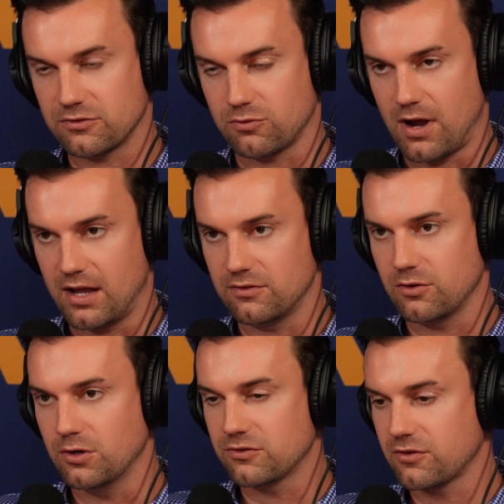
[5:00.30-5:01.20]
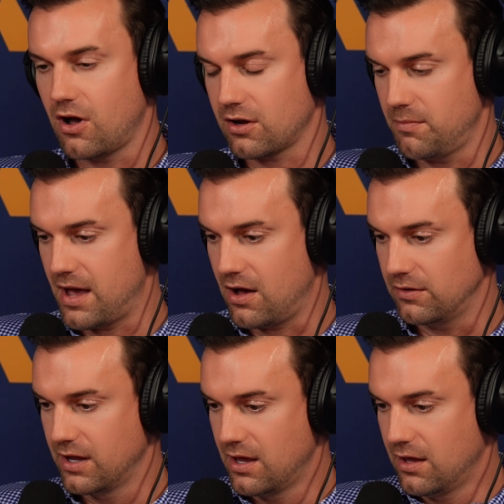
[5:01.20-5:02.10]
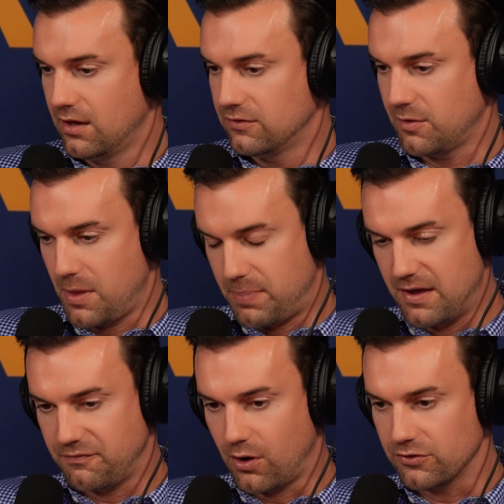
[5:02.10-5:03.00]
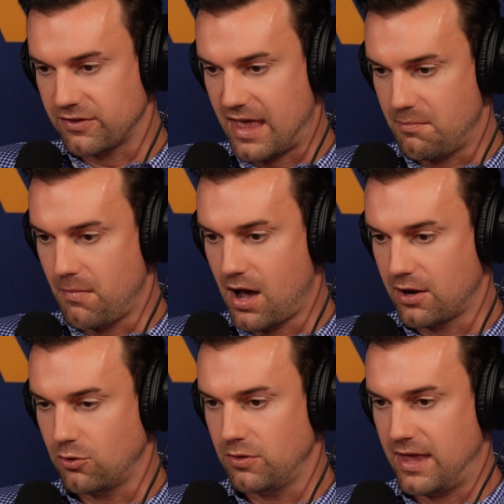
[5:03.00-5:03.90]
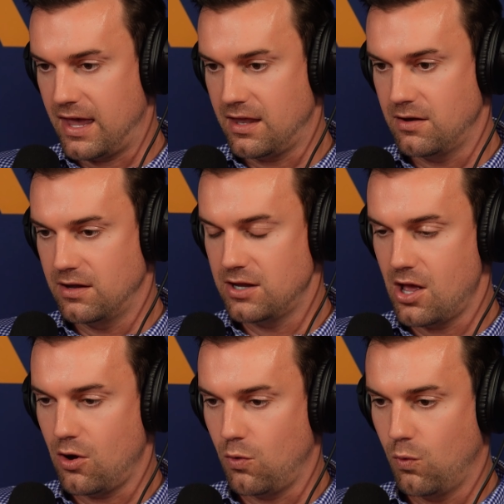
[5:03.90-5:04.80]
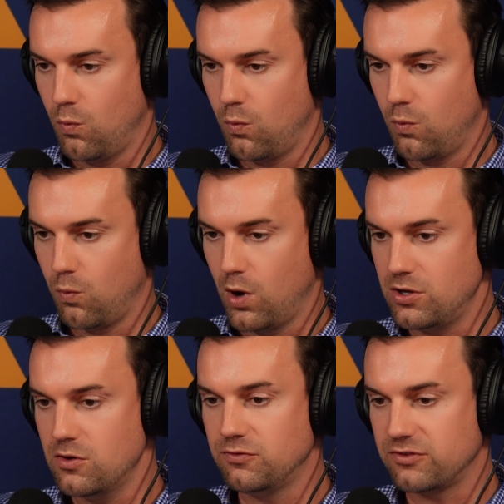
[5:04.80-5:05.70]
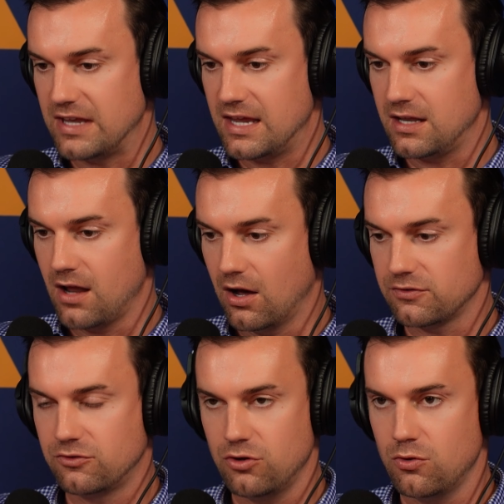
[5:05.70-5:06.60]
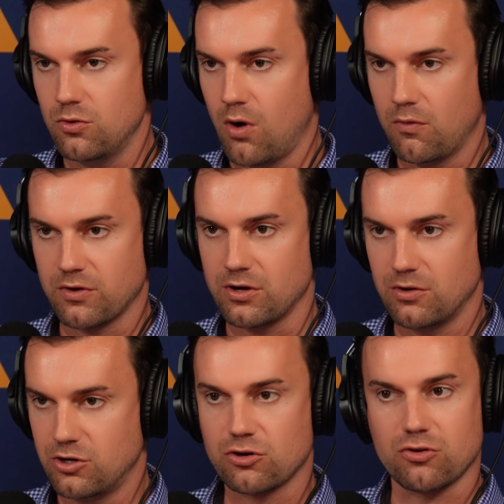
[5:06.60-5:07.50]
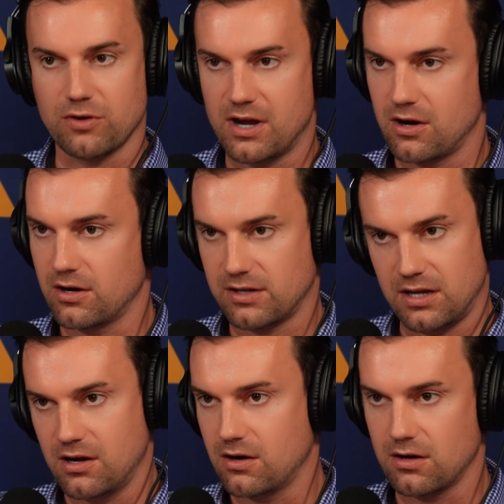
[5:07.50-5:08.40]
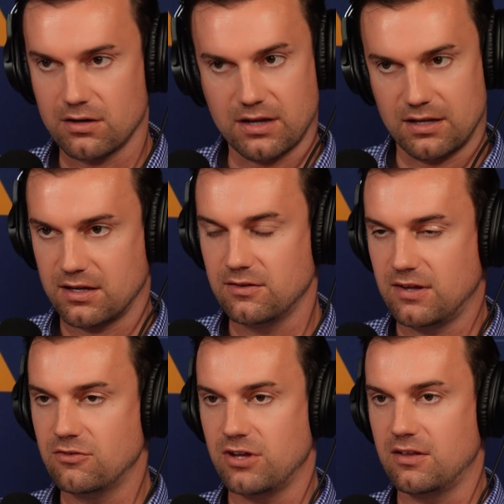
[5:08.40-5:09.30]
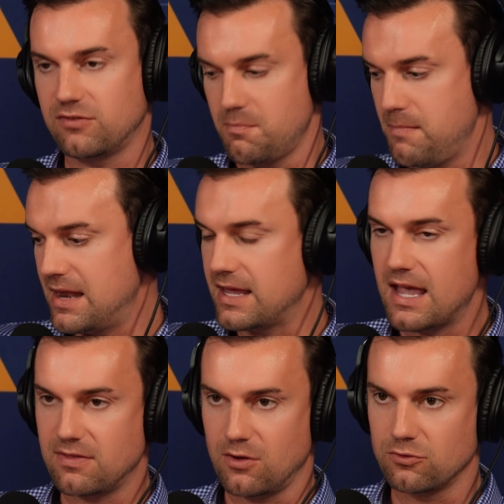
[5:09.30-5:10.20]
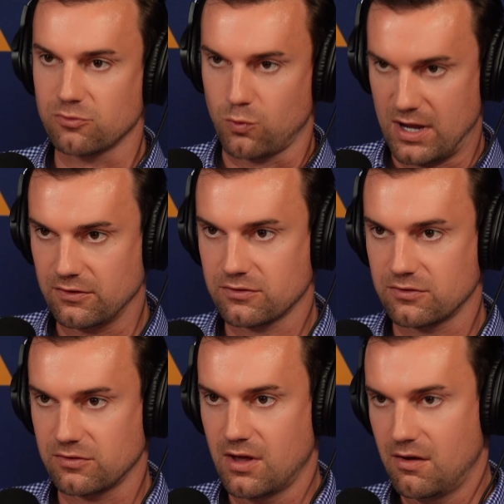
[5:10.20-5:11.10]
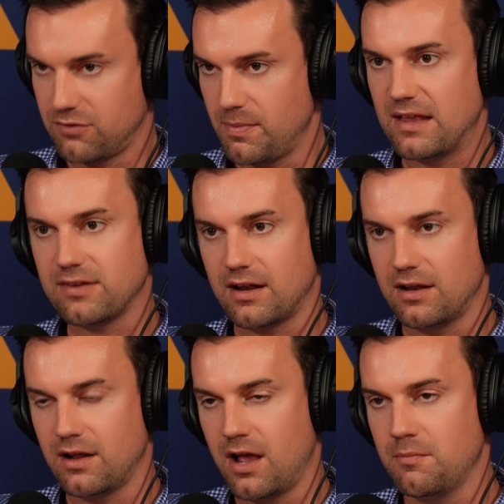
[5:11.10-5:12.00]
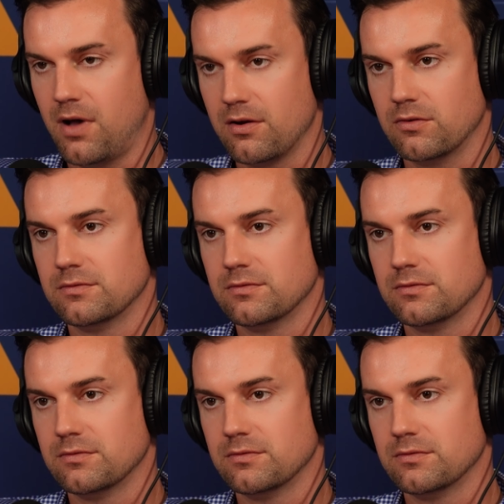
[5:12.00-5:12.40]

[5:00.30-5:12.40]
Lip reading: right? So let's talk about some of the pitfalls of that model. Then, what you've seen us do over your career here, contingent to mitigate those risks from that 1099 model.